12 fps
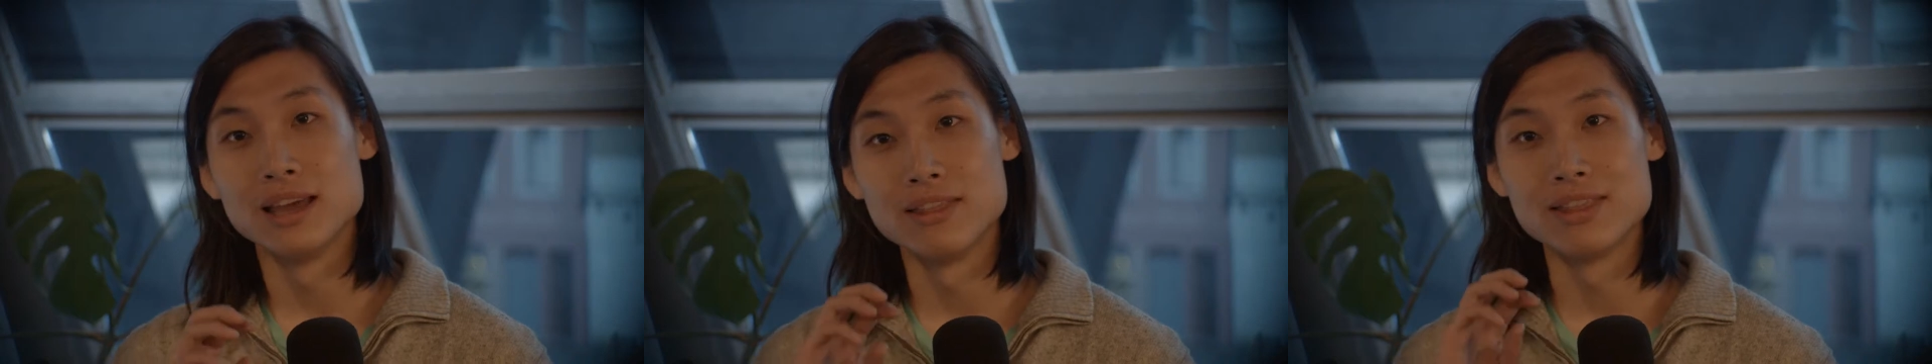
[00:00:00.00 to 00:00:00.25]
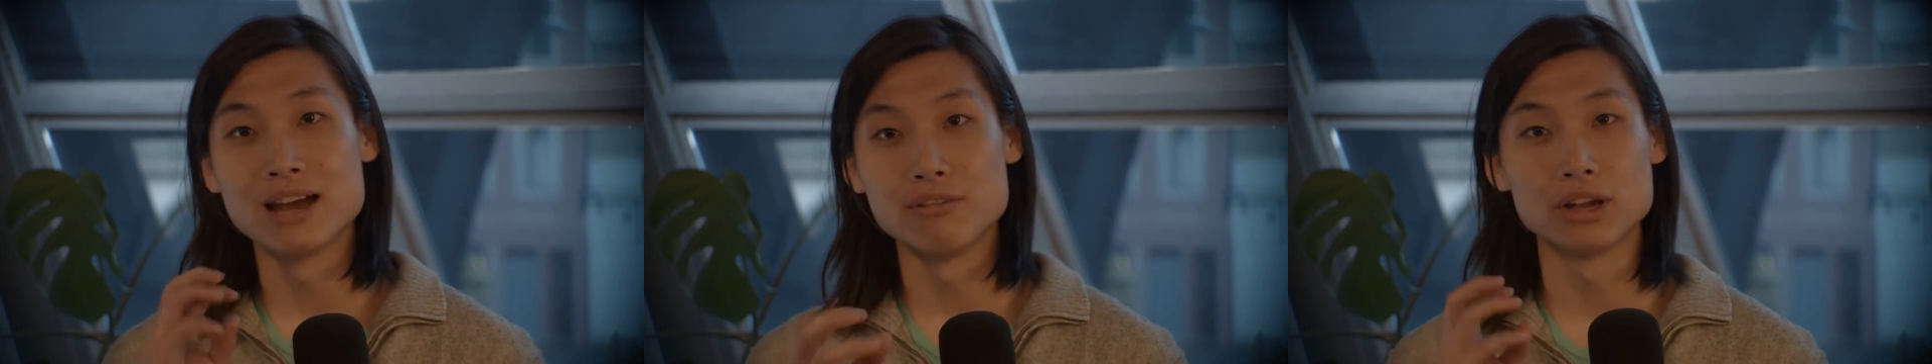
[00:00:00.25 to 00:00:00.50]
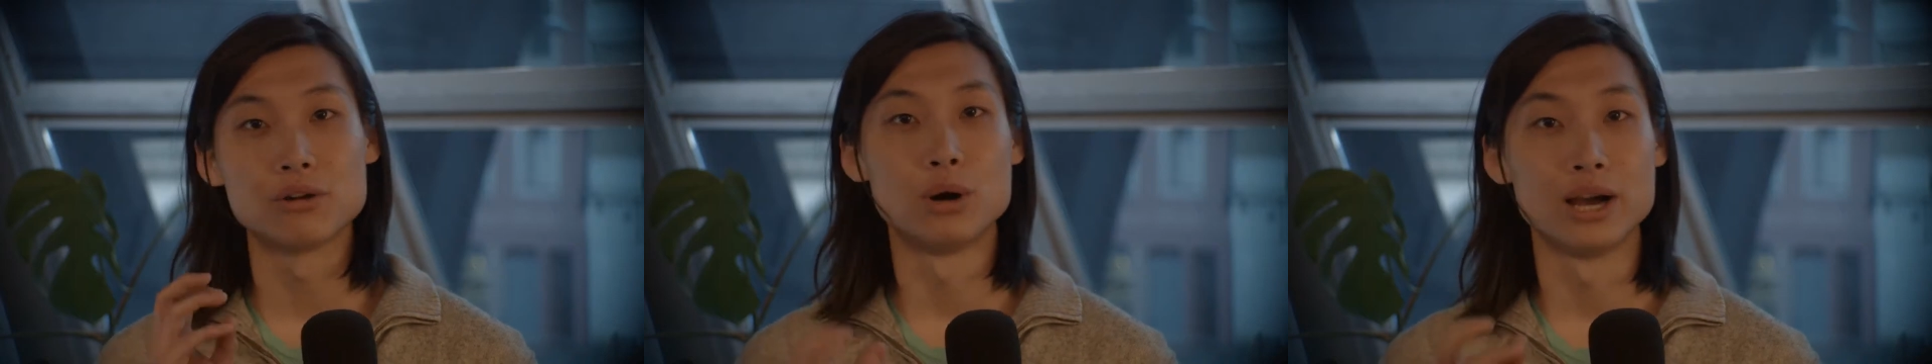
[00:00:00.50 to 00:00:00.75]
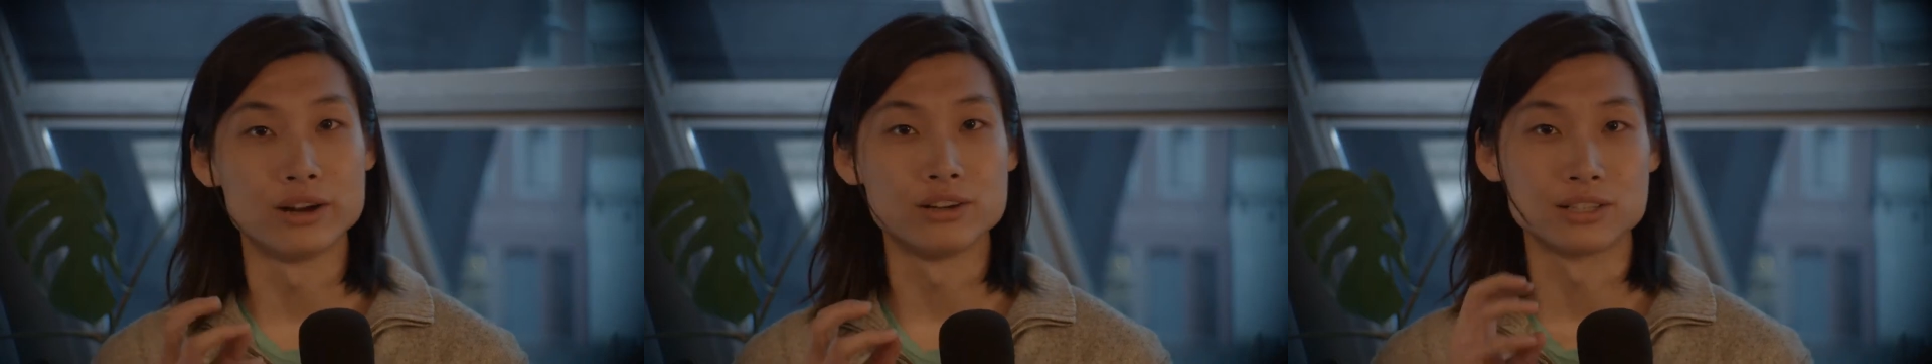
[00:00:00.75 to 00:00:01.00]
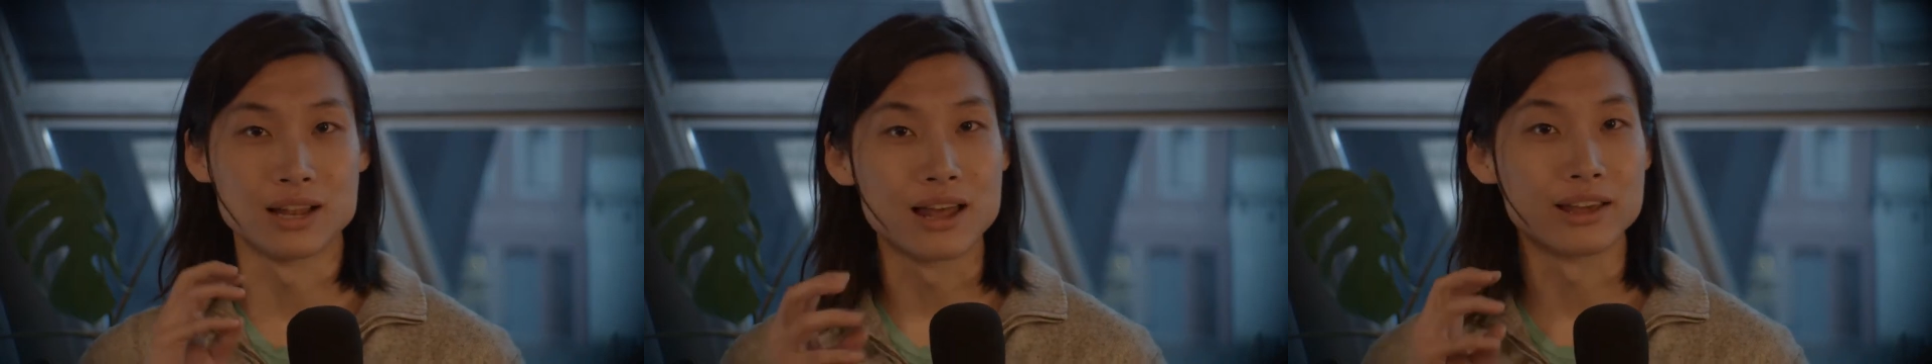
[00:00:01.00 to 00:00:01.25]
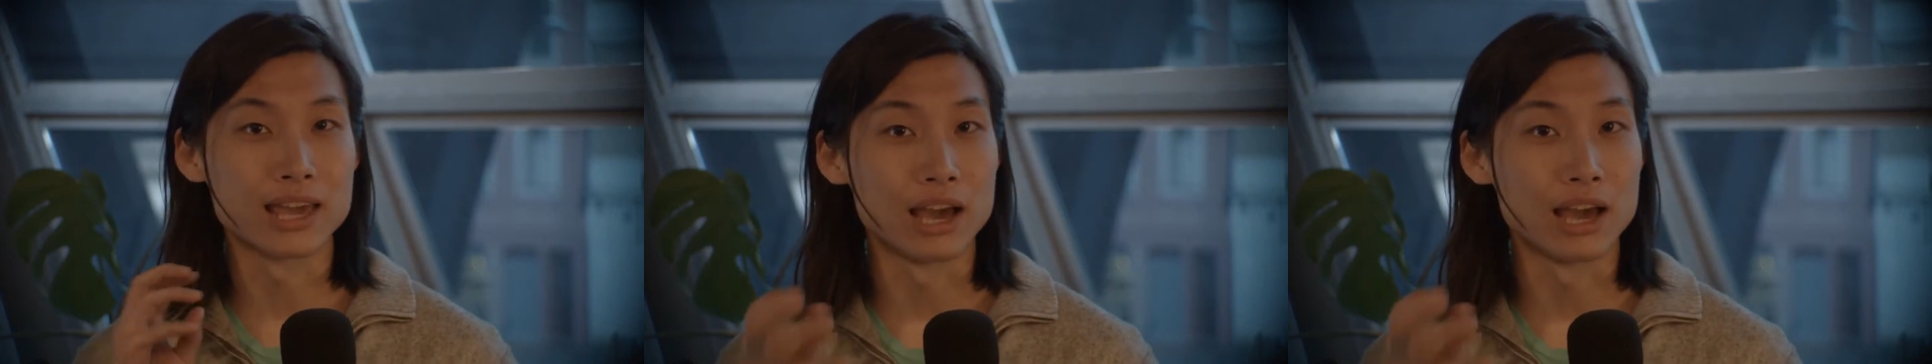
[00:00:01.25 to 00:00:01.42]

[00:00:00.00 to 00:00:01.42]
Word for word: And that requires a lot of